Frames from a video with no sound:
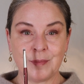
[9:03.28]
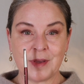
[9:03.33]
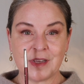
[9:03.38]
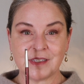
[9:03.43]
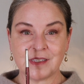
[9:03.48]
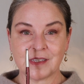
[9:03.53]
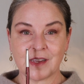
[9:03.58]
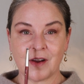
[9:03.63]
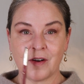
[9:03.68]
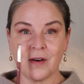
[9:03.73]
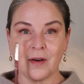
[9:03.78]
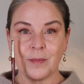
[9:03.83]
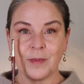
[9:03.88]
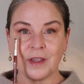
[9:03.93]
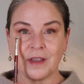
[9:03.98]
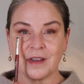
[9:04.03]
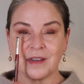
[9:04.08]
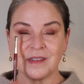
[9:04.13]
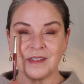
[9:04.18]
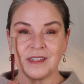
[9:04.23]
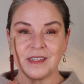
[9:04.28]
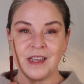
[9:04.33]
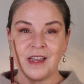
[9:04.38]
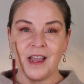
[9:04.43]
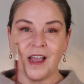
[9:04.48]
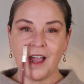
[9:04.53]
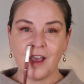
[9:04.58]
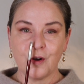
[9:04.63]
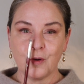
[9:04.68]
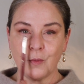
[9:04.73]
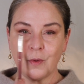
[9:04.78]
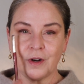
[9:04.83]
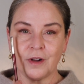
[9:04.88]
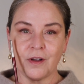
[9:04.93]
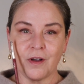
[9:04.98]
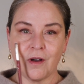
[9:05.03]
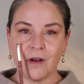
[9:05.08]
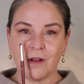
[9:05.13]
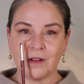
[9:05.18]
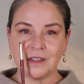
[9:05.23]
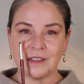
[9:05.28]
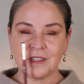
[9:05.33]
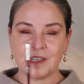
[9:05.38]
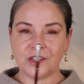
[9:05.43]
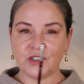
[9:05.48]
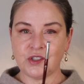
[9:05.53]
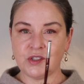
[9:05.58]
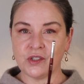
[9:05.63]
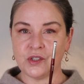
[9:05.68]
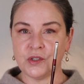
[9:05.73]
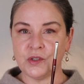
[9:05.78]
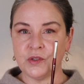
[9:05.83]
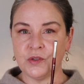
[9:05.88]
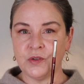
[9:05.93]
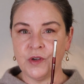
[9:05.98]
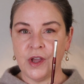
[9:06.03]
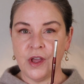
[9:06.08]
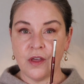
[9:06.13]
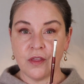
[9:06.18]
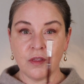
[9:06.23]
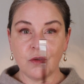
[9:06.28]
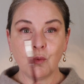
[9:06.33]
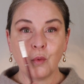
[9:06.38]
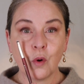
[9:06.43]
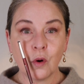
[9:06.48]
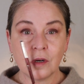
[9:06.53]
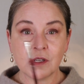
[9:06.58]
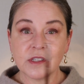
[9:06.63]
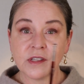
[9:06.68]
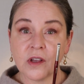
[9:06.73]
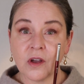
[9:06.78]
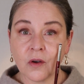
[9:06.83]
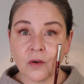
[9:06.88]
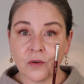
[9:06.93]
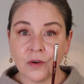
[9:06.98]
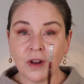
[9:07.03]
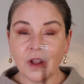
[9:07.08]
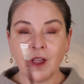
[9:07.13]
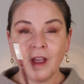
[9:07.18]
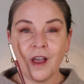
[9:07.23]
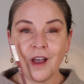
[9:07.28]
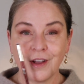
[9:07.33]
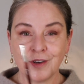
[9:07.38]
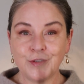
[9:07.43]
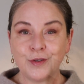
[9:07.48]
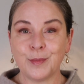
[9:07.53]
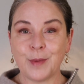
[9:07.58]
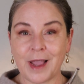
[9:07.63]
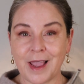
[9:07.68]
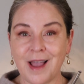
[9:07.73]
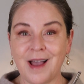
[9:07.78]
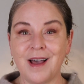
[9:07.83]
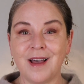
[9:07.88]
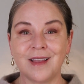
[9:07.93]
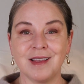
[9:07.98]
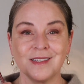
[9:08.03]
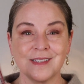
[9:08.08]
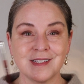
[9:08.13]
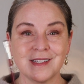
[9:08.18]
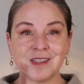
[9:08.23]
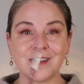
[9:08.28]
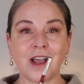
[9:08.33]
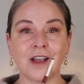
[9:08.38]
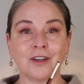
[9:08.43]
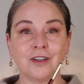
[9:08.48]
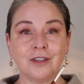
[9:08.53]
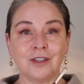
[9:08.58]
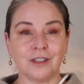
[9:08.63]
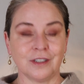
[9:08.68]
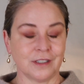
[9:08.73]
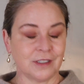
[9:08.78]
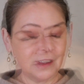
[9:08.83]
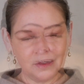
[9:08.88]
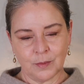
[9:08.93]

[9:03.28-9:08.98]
mascara, because I don't want to call attention to the war zone under my eyes. It's not good.